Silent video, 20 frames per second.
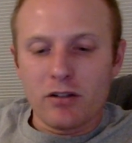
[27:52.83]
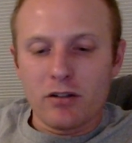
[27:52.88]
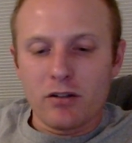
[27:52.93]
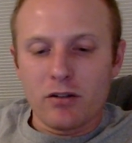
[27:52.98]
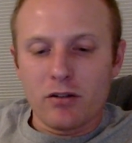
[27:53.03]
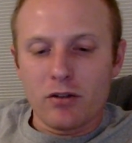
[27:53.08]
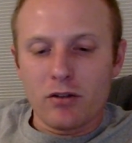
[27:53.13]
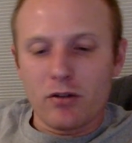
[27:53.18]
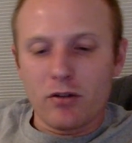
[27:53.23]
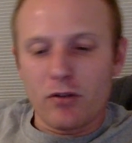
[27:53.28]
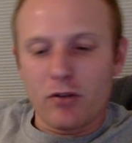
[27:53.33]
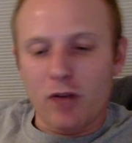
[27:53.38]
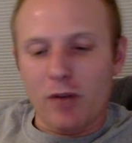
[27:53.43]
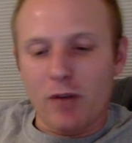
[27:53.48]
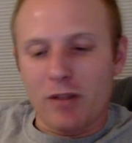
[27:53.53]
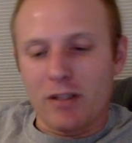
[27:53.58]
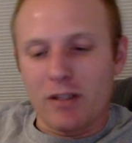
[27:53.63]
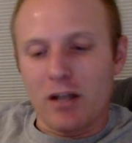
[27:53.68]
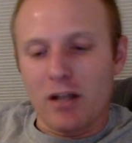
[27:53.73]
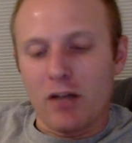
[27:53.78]
I just
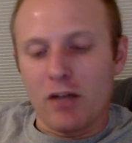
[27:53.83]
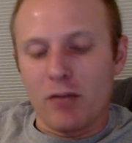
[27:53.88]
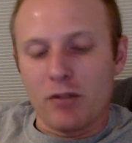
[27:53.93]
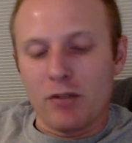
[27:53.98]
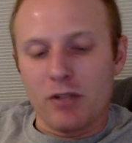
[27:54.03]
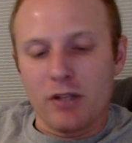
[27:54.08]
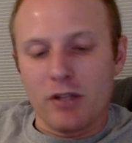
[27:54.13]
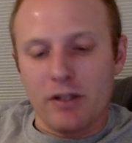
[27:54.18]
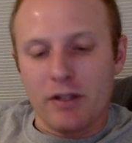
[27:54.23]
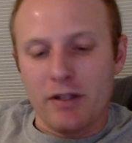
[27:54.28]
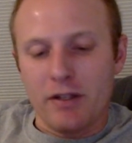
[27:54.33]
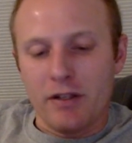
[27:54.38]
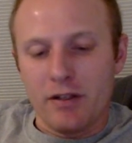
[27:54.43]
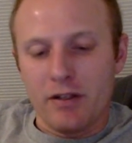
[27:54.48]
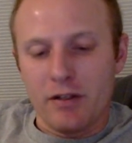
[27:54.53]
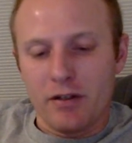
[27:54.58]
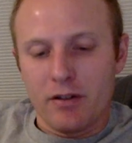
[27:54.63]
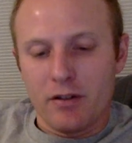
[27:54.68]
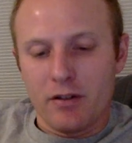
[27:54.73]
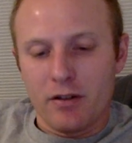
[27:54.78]
sort of taught myself, Miss
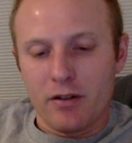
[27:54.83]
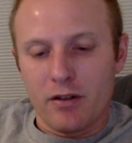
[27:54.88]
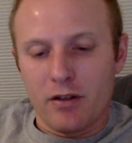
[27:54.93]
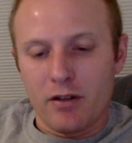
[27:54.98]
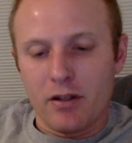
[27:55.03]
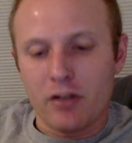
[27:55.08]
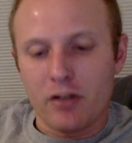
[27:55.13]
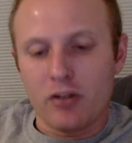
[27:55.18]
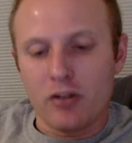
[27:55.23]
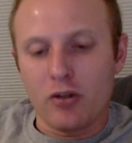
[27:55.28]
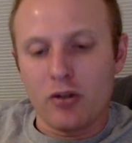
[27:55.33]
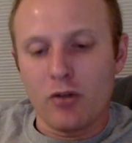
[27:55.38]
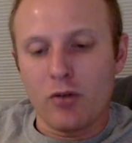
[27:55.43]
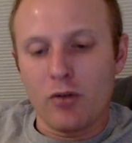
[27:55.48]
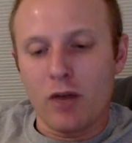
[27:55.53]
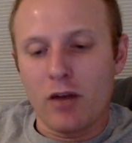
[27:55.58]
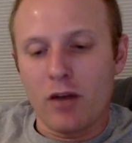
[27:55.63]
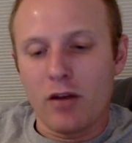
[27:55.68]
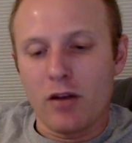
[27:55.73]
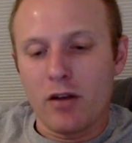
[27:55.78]
Honey.
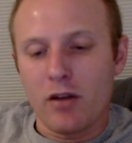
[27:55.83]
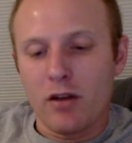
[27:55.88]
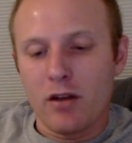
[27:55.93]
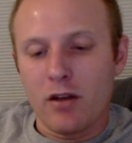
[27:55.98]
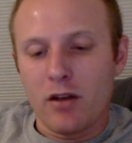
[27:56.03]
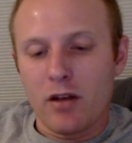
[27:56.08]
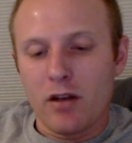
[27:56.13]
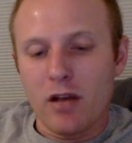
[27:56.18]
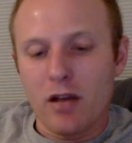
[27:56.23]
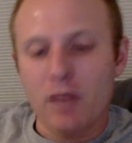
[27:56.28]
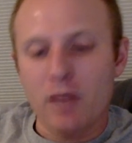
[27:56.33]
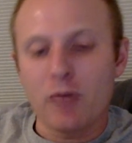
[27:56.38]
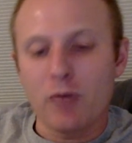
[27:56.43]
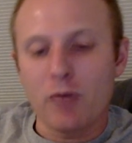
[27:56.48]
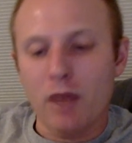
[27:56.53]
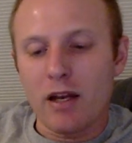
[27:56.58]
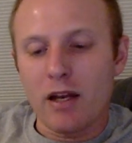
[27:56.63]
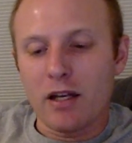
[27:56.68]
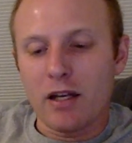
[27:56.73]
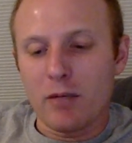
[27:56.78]
And you have read,
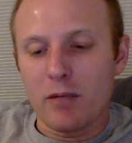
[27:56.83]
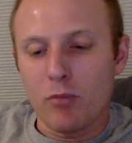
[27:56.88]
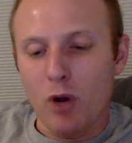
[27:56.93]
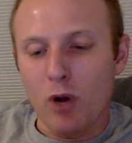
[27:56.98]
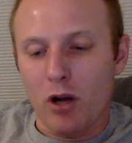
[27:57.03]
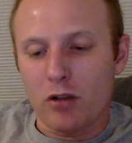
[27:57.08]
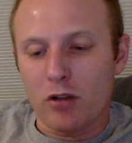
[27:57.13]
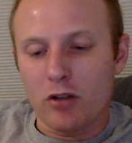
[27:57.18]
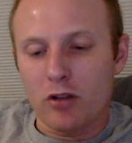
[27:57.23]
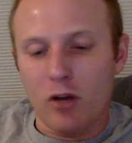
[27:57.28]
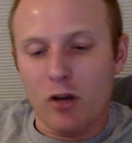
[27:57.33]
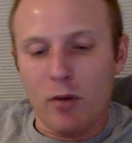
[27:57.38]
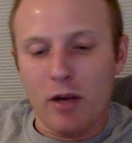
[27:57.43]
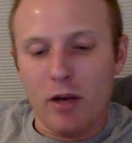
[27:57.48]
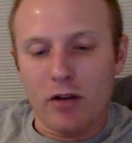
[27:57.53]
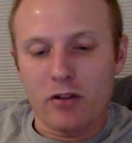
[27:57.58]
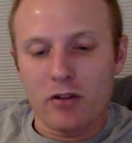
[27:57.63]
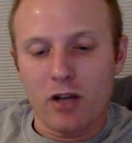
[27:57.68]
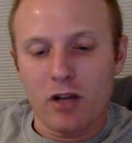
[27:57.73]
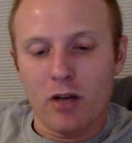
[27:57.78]
have you read any
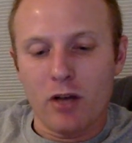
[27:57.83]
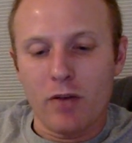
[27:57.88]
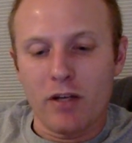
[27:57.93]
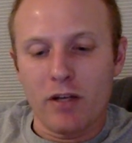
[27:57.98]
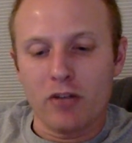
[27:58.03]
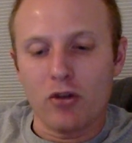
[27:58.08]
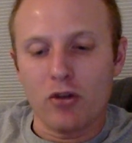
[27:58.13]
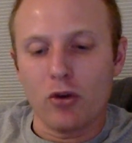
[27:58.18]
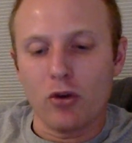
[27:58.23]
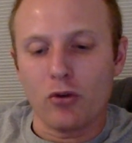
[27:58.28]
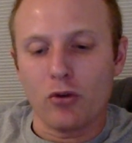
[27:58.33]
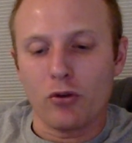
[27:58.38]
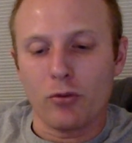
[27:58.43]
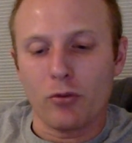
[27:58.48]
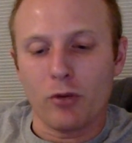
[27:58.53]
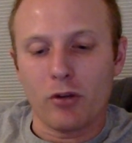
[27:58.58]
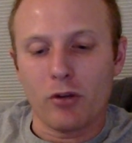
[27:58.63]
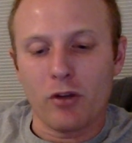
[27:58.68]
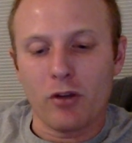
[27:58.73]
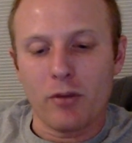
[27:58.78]
books all by yourself? Any
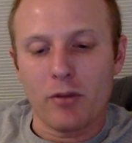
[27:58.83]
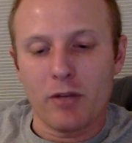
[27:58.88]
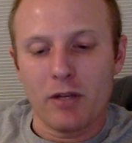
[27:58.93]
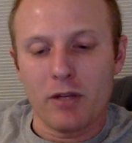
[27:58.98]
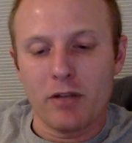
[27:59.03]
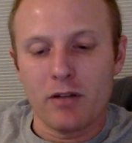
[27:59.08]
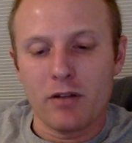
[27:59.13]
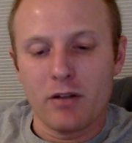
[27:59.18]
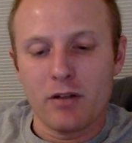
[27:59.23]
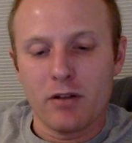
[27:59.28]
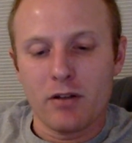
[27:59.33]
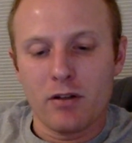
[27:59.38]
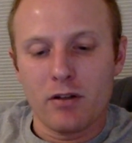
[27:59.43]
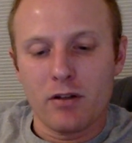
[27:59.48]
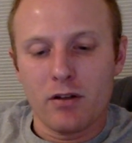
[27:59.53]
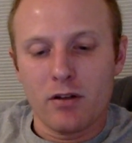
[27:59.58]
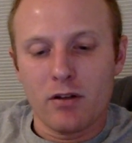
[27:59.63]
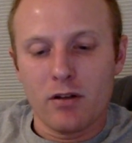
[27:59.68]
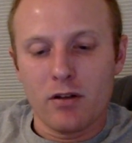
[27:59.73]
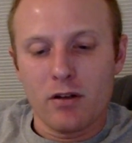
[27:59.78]
children's books, I
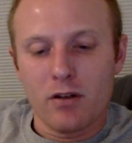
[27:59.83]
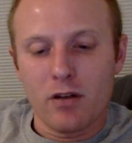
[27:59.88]
mean?